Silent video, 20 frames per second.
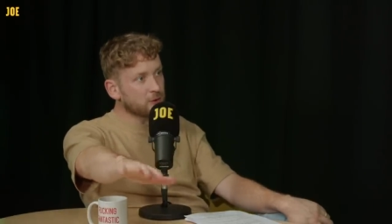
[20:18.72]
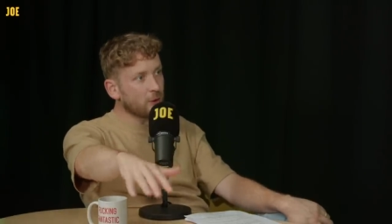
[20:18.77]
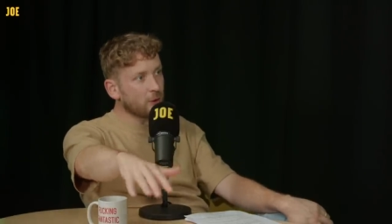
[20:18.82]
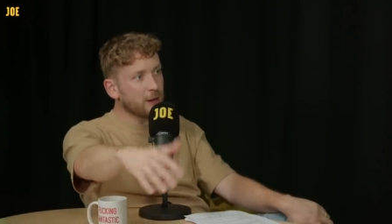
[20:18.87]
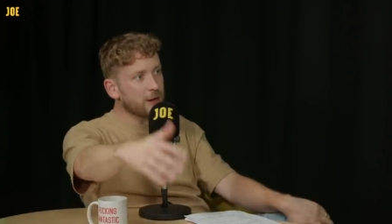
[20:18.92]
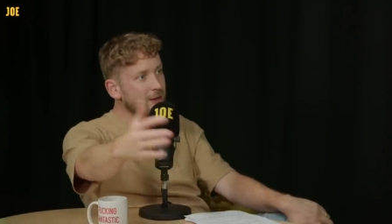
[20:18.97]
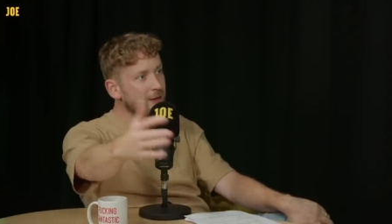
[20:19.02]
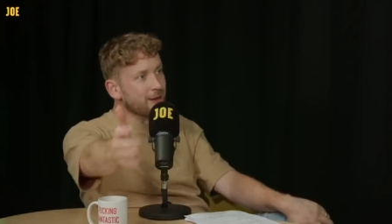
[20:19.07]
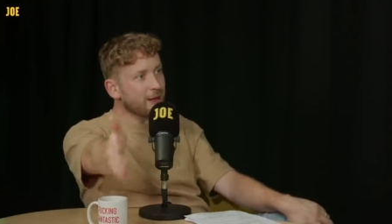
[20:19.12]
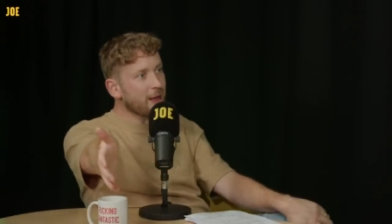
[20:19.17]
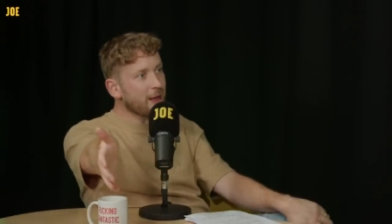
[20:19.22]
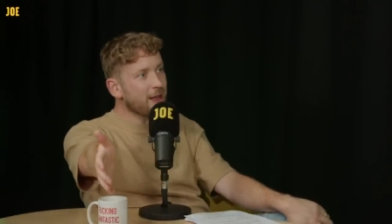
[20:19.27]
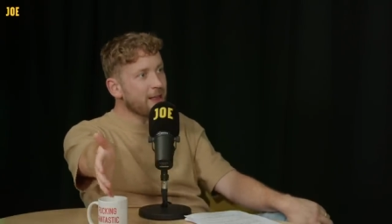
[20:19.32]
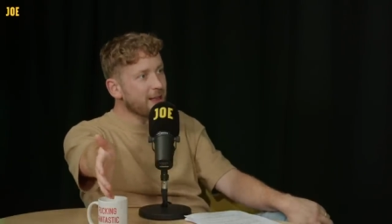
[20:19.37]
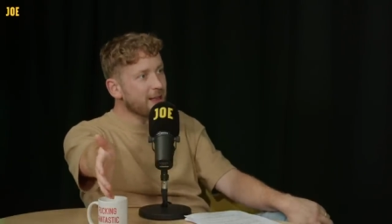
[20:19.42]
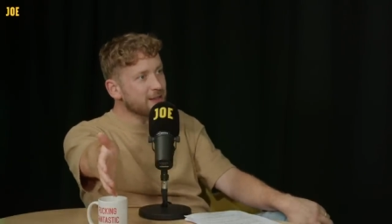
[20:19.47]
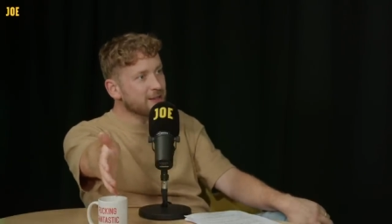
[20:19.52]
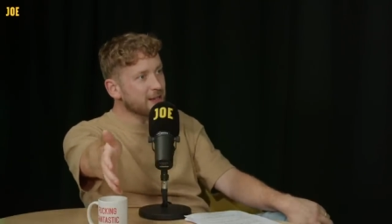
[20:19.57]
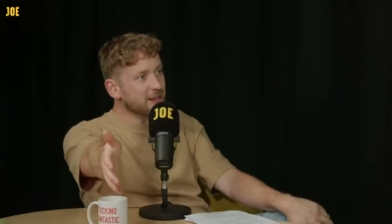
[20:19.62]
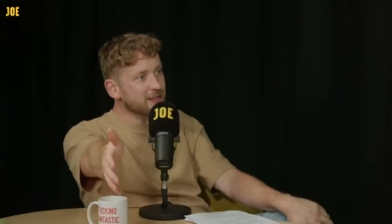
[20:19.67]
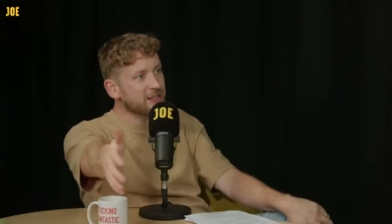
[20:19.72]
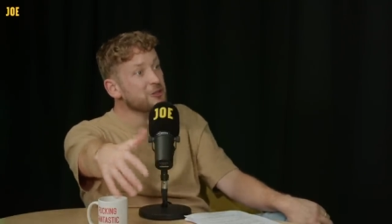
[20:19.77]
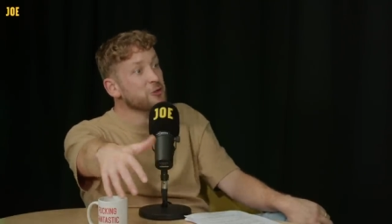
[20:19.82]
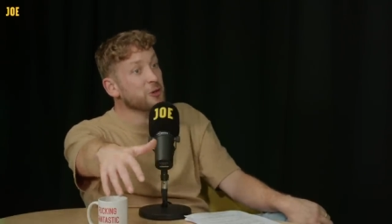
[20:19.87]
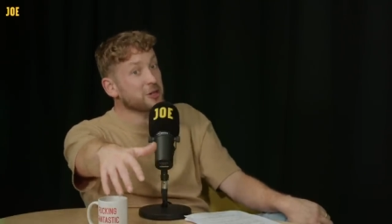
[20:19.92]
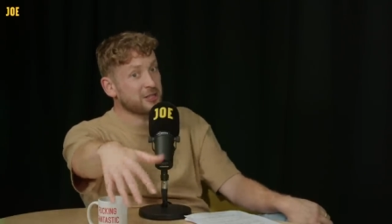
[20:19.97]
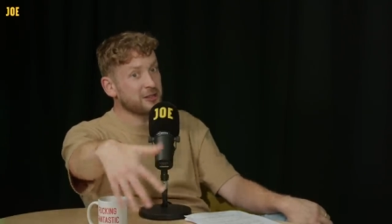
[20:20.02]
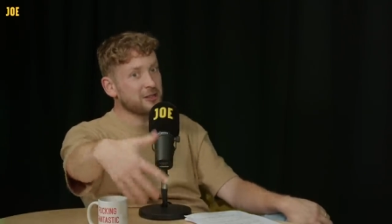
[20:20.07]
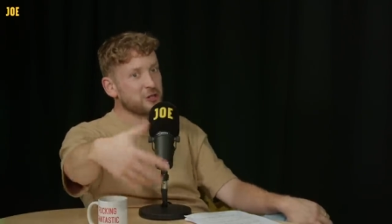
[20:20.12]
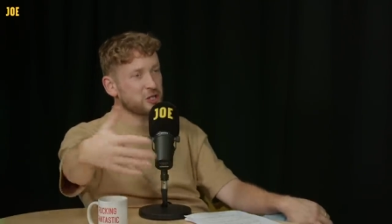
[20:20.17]
So it's
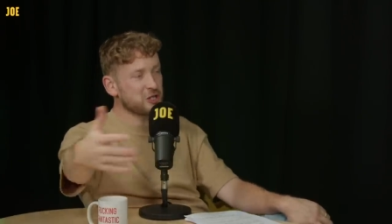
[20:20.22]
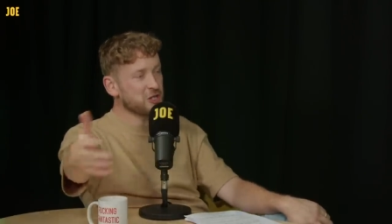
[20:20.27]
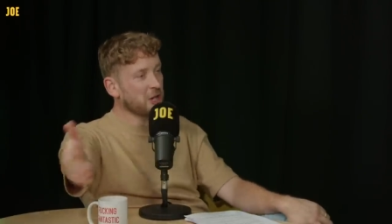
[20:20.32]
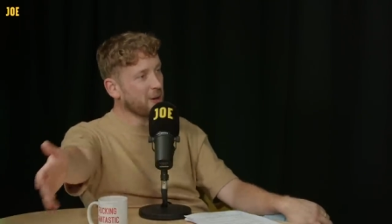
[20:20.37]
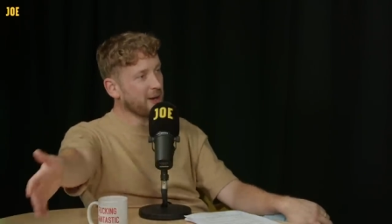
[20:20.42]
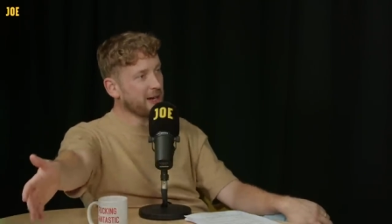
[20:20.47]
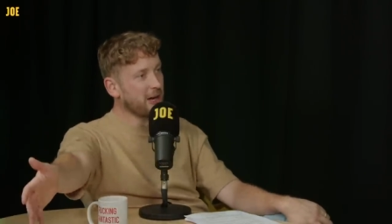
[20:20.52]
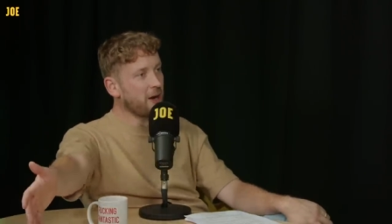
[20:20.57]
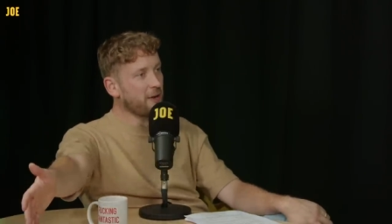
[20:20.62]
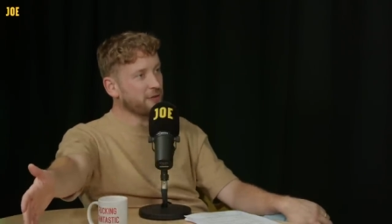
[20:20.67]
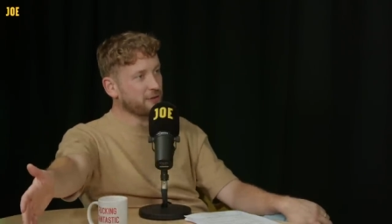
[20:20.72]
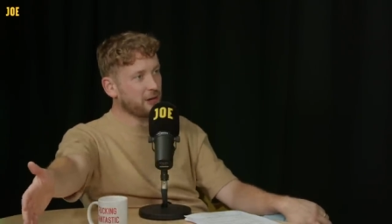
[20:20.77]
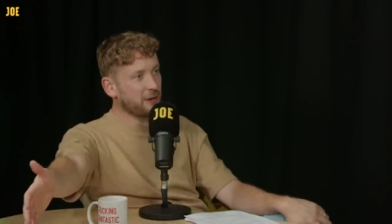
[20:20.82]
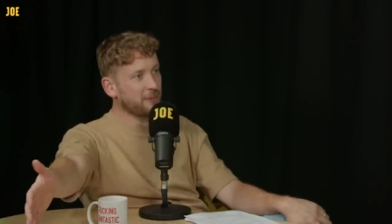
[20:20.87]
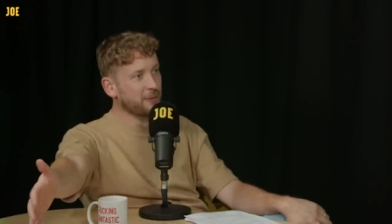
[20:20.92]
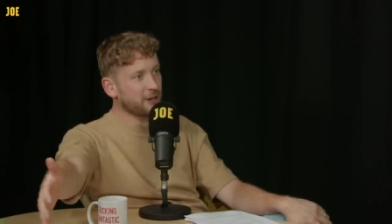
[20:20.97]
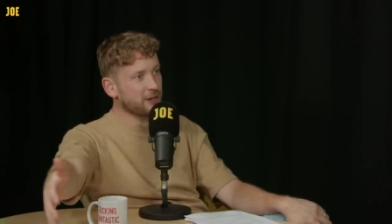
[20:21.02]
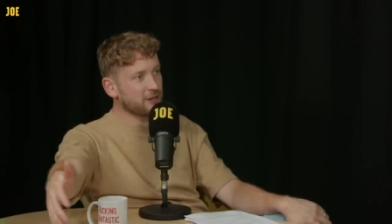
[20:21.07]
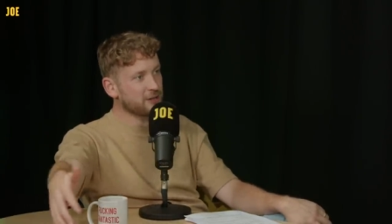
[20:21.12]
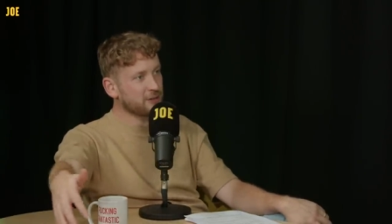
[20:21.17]
interesting that she's going after her. Because,